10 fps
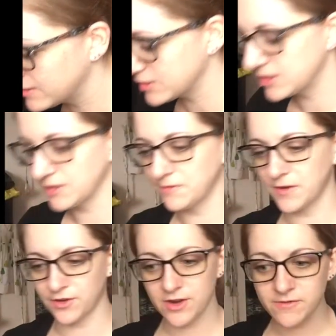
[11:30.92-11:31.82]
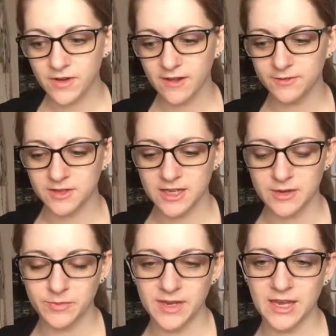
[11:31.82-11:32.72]
they're still very involved with the
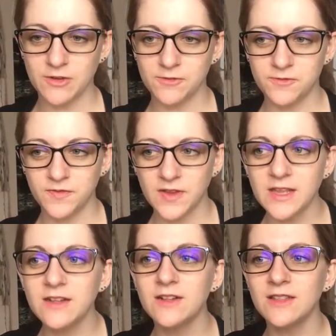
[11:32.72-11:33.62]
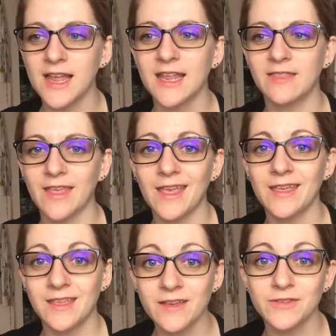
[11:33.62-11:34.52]
company, and you feel like they
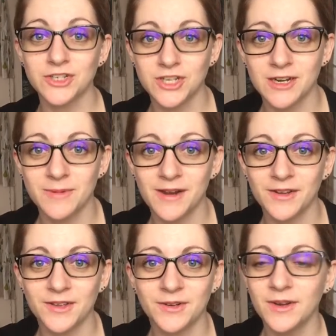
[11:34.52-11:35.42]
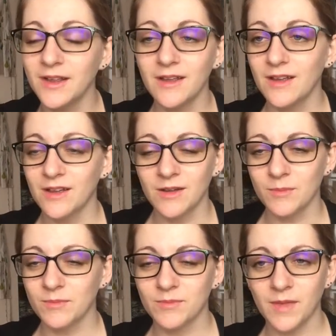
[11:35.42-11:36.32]
give a shit about you.
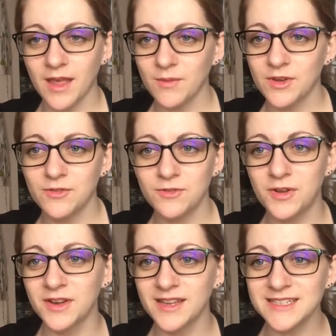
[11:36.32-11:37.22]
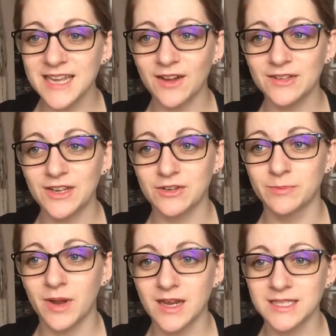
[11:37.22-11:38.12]
Man, when you can tell that your
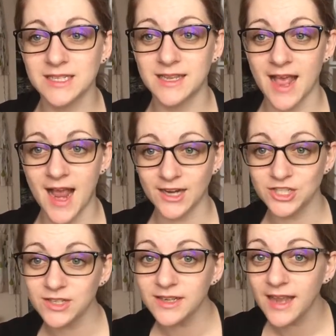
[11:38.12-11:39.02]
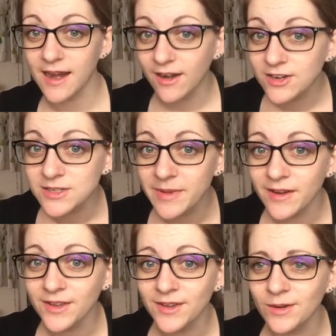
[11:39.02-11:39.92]
boss actually cares
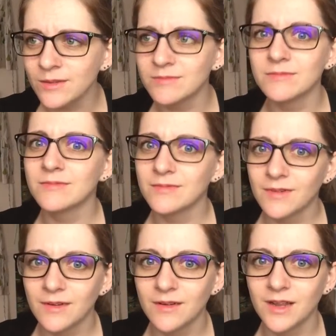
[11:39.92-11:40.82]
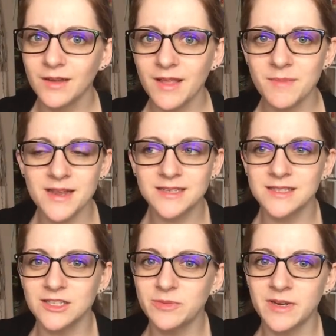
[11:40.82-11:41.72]
about you, that makes
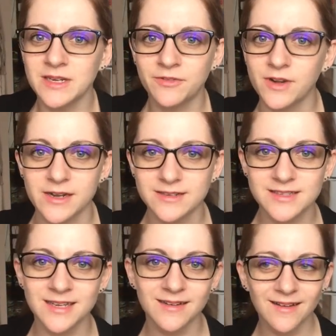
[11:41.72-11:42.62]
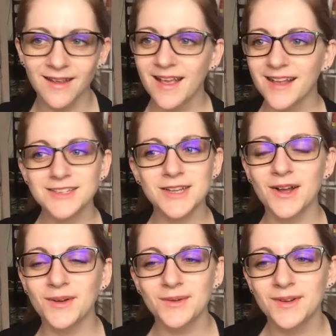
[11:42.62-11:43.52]
such a big difference.
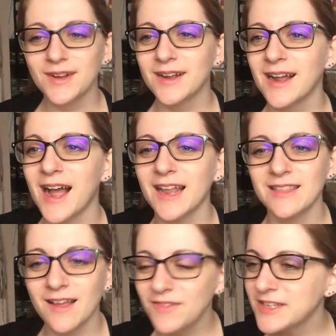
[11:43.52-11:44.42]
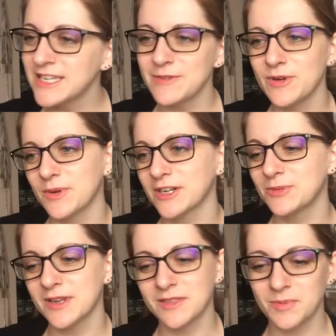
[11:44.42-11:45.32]
So I love the team we
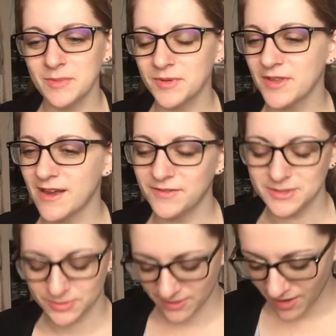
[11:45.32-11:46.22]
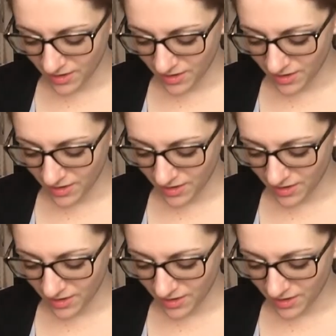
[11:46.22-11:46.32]
worked with. The people in the office were